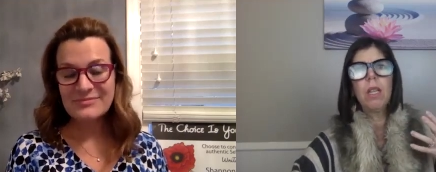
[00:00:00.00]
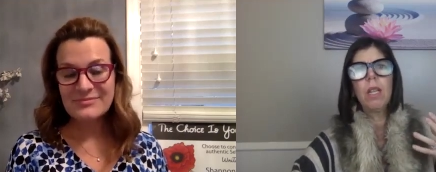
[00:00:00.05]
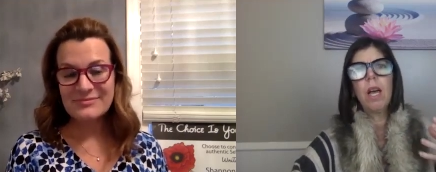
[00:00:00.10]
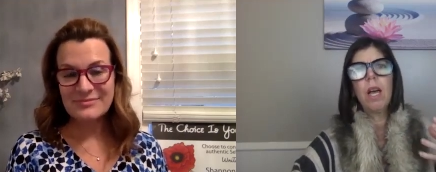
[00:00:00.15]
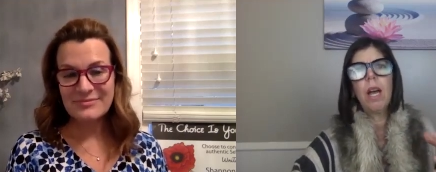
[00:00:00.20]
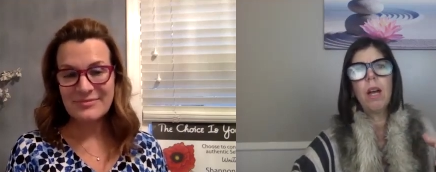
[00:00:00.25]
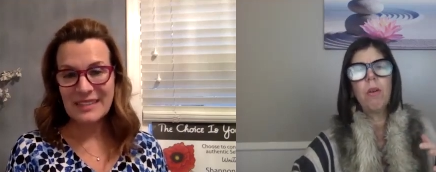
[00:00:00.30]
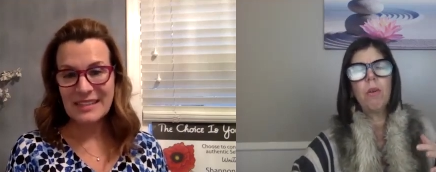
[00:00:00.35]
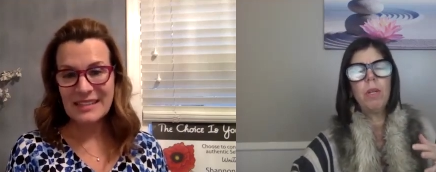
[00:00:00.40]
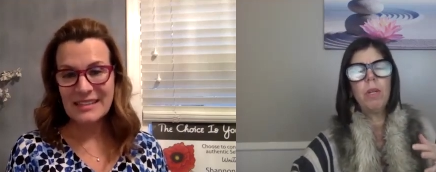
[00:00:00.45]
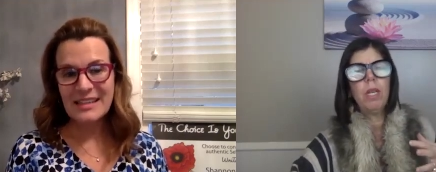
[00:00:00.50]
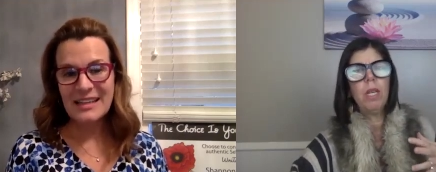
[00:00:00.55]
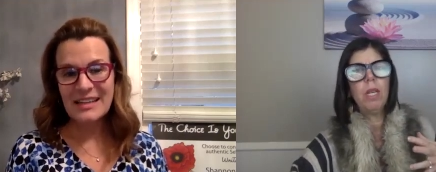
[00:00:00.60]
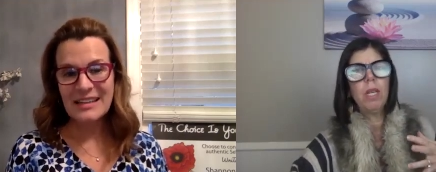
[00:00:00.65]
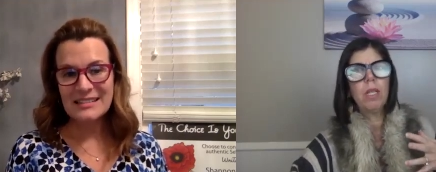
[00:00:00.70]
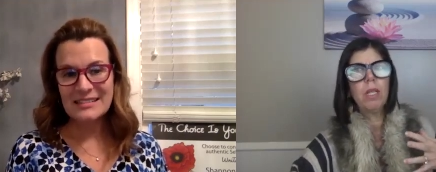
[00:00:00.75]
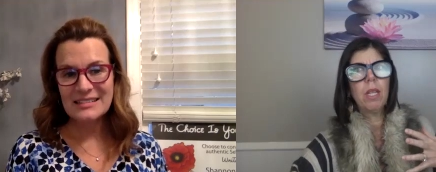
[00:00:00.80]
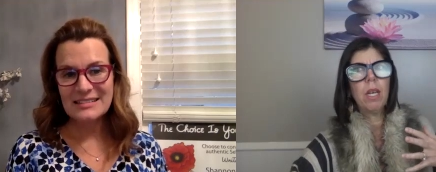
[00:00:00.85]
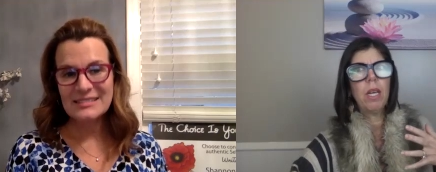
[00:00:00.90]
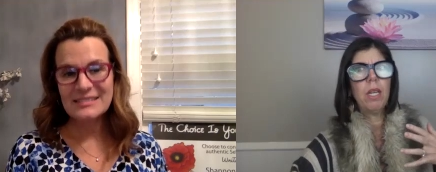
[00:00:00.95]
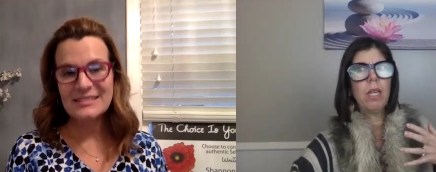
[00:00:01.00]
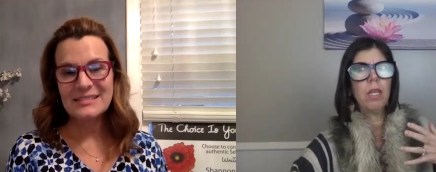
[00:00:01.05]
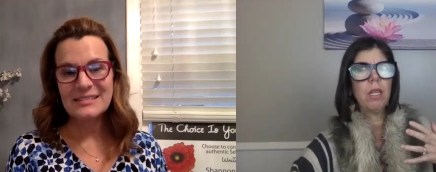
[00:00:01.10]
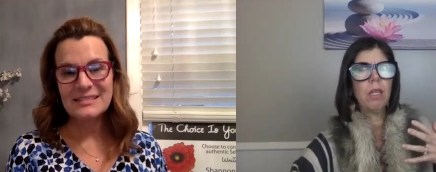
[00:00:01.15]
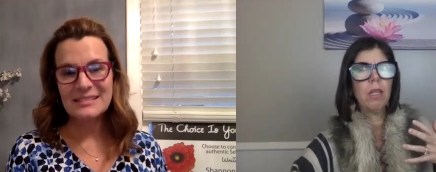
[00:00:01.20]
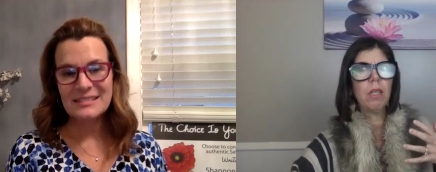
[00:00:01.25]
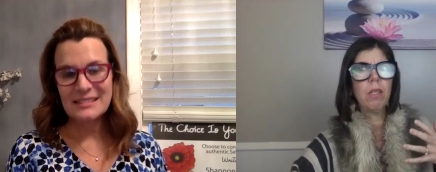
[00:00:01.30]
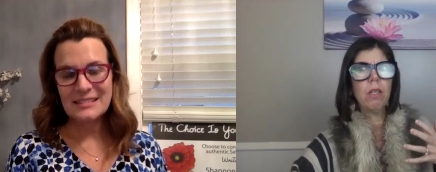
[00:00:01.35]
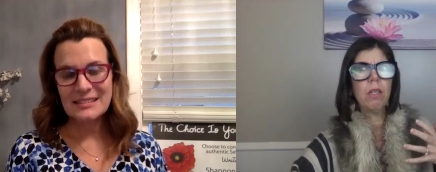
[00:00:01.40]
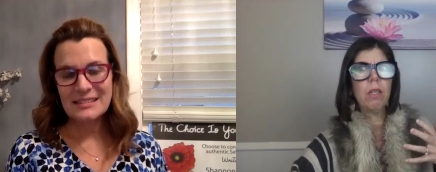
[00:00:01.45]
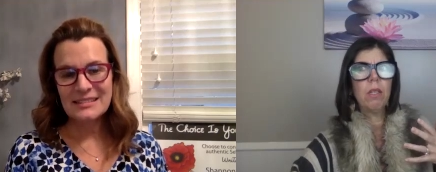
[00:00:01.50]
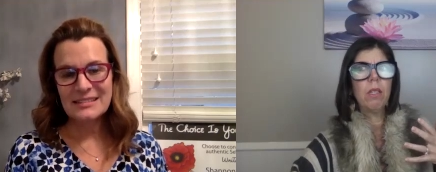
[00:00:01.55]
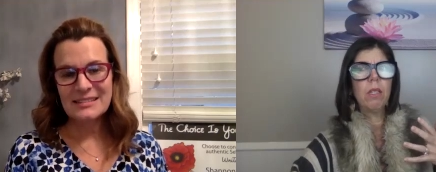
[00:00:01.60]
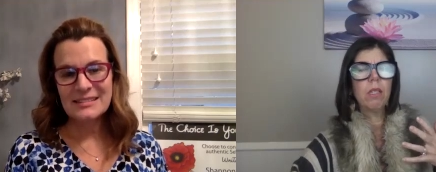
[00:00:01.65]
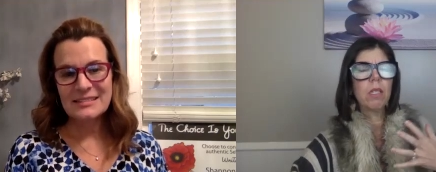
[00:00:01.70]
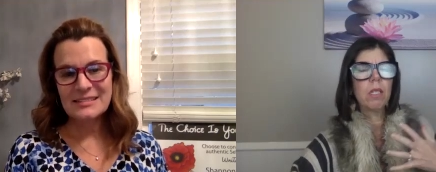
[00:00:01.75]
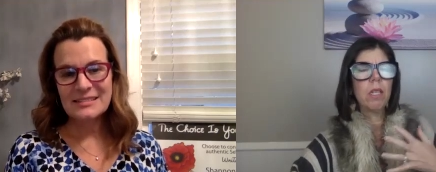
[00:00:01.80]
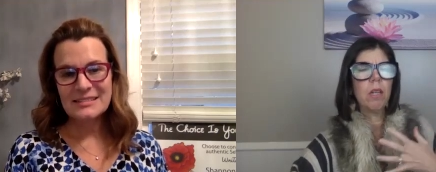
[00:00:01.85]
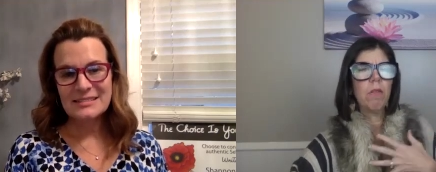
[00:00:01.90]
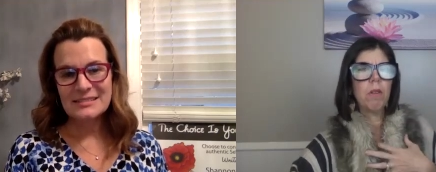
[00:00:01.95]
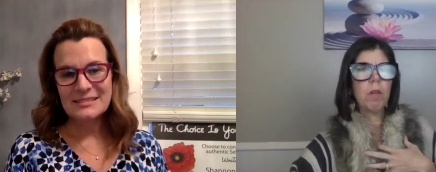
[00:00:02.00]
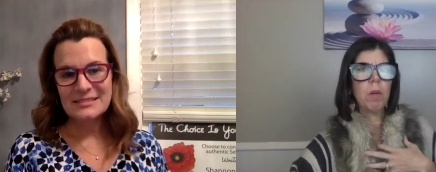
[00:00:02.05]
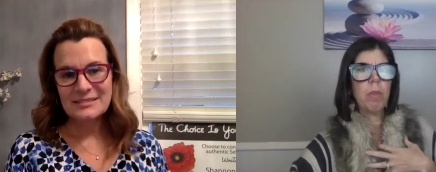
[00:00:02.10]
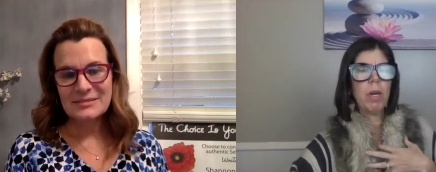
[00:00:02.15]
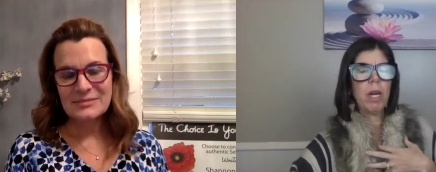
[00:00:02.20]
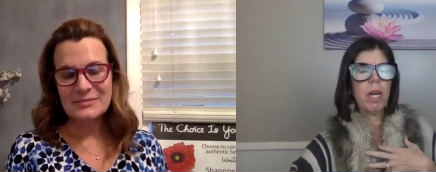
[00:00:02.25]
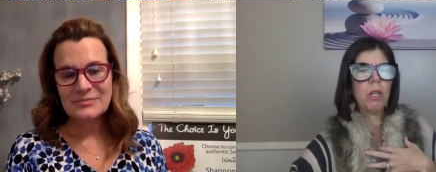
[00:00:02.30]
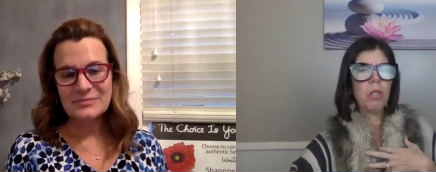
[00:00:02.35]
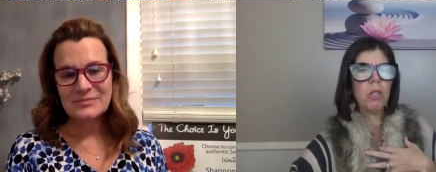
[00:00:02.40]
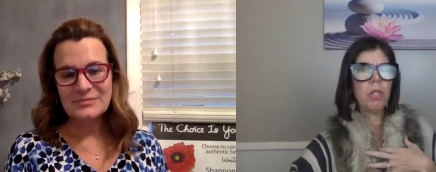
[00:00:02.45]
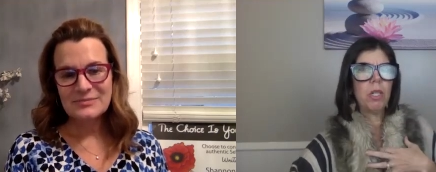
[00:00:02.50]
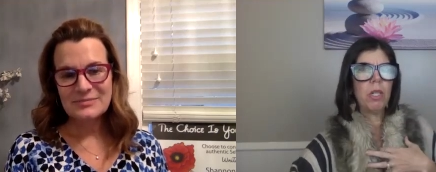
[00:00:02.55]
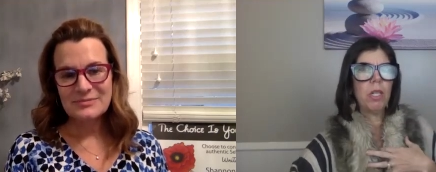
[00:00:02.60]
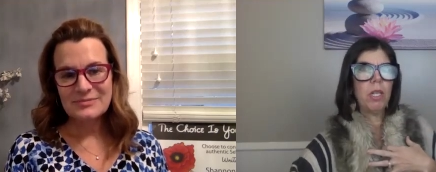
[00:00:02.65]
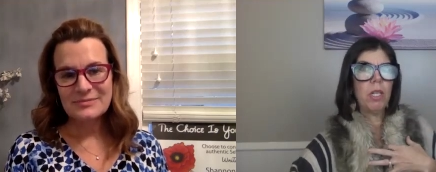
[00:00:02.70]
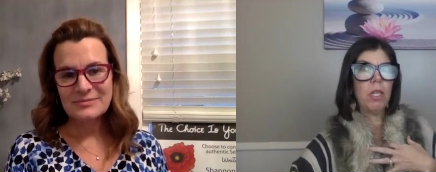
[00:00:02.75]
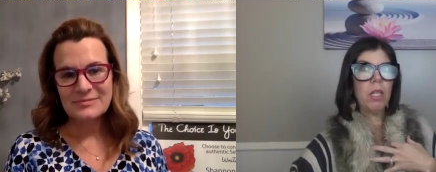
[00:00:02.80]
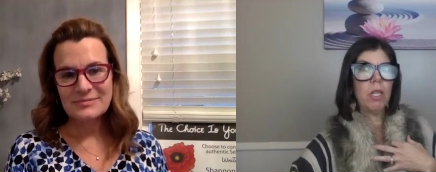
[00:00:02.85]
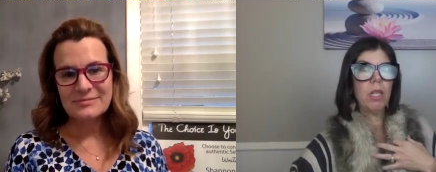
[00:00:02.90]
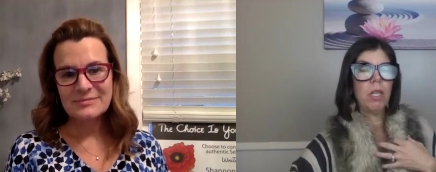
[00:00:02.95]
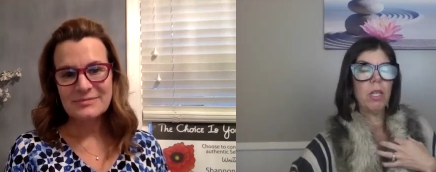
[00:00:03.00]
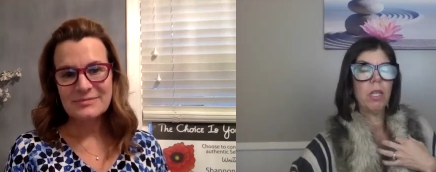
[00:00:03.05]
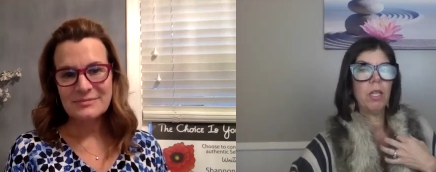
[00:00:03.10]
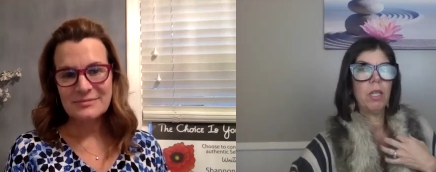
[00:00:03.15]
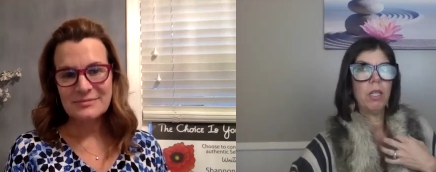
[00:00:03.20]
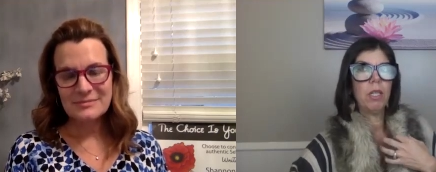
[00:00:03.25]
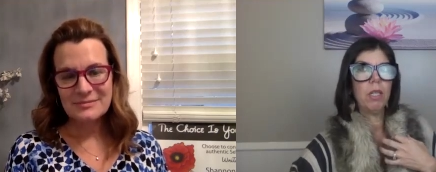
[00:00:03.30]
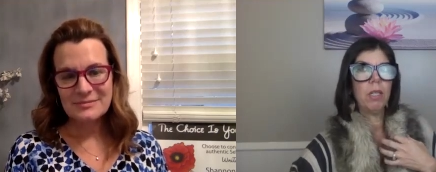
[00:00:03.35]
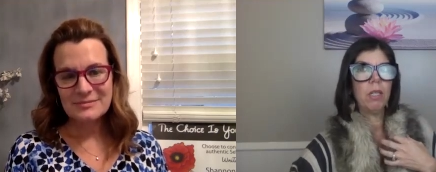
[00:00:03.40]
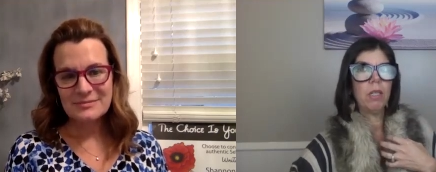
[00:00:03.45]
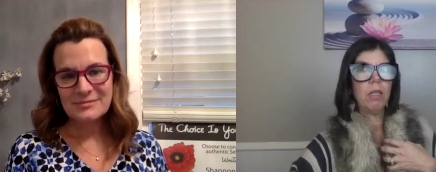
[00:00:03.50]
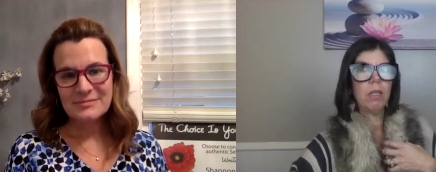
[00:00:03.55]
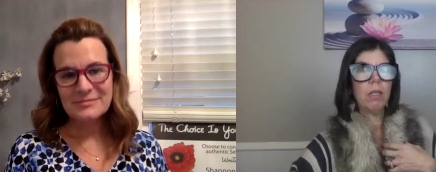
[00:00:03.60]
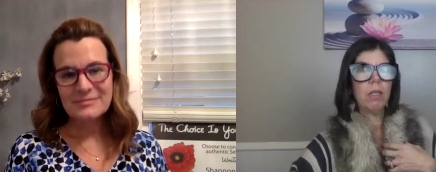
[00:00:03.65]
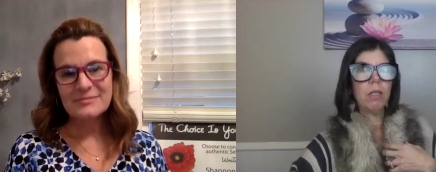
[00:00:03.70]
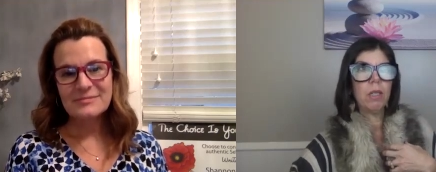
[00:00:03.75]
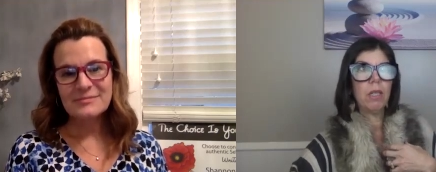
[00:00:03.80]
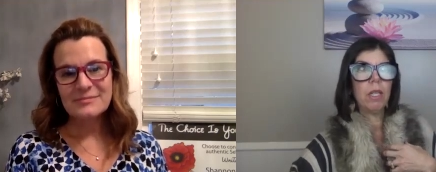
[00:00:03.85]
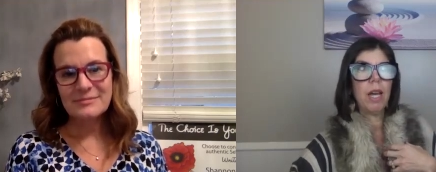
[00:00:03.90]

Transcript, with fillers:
Speaker 1: allowing like the self-compassion and the and the